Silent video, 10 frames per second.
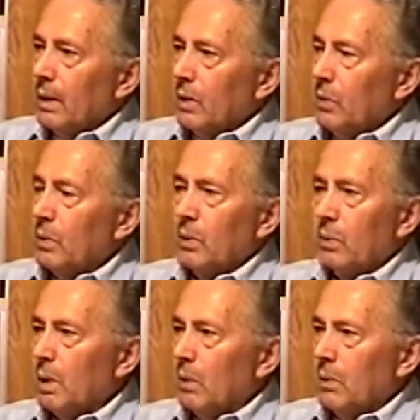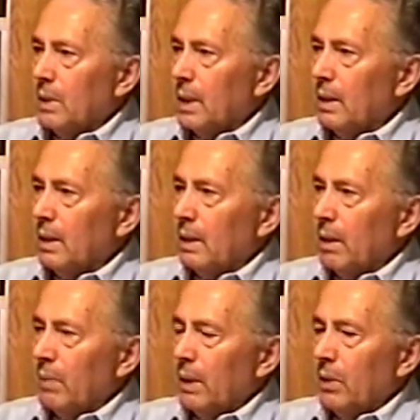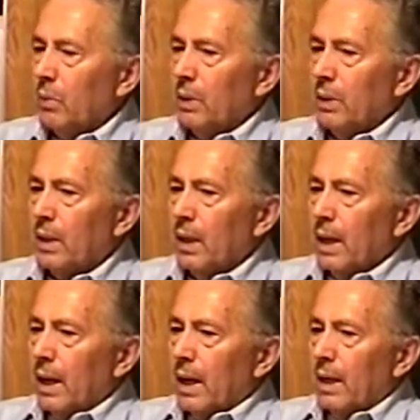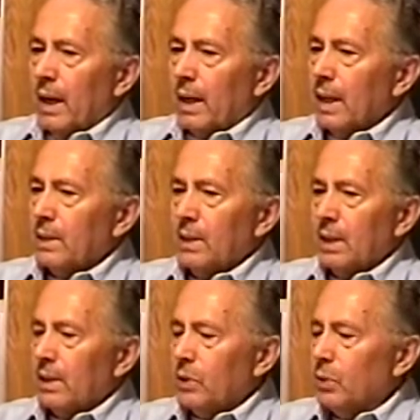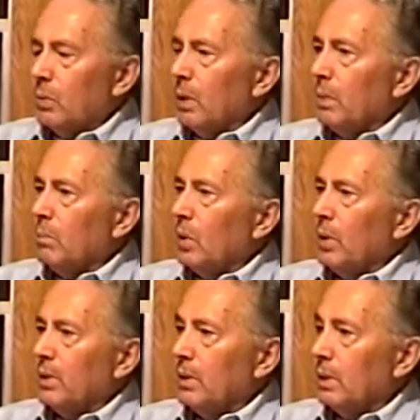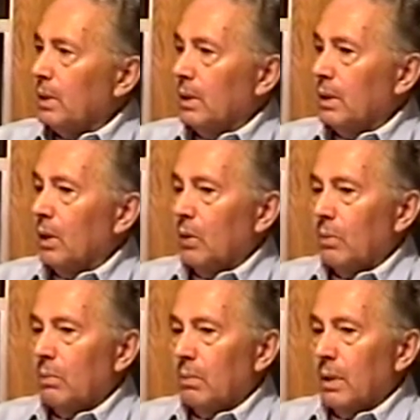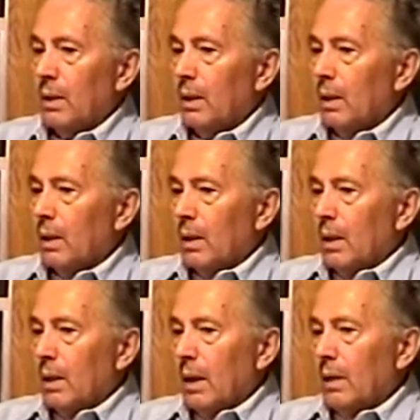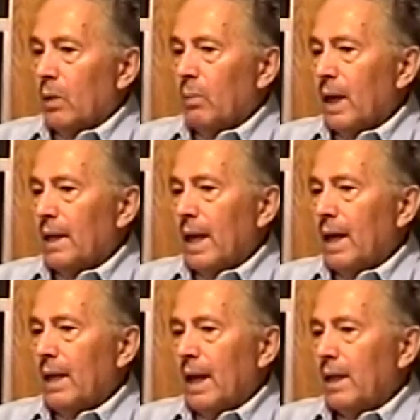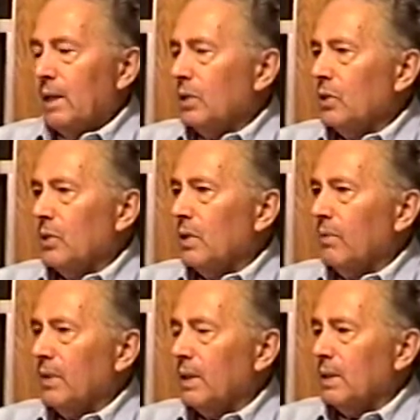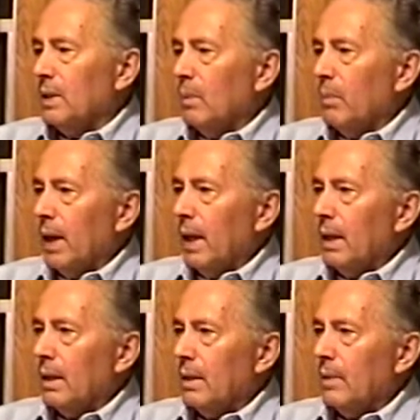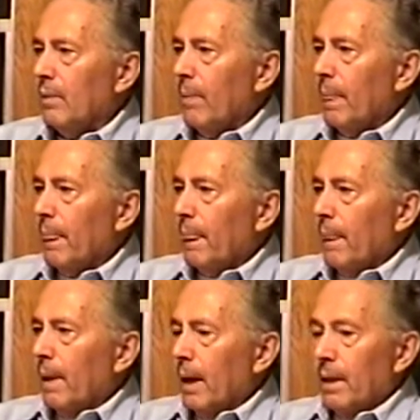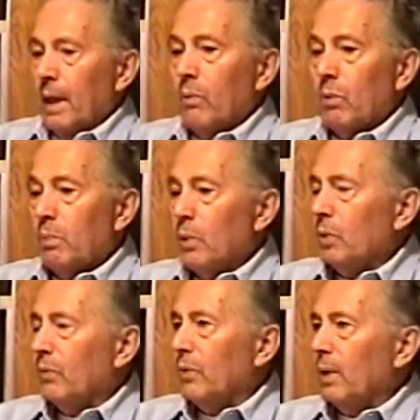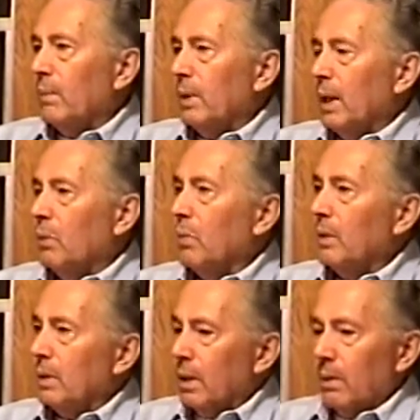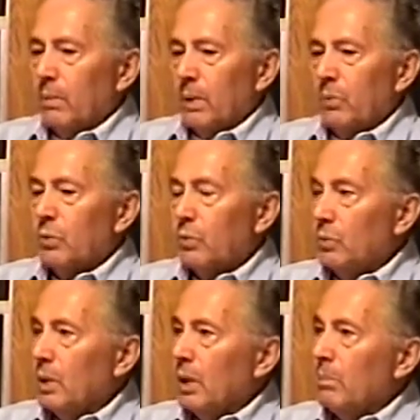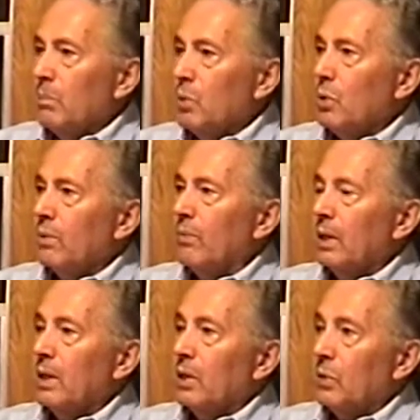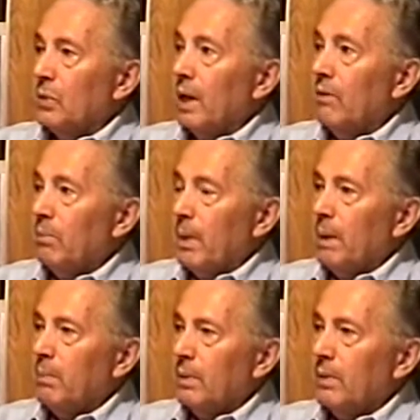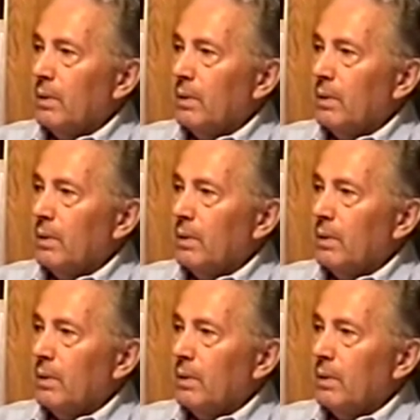You would always get the, I mean, there weren't, I guess unless you were on margin, and you know, I know my dad had his certificates in a bank. And they were beautiful. I mean, it was really beautifully engraved paper.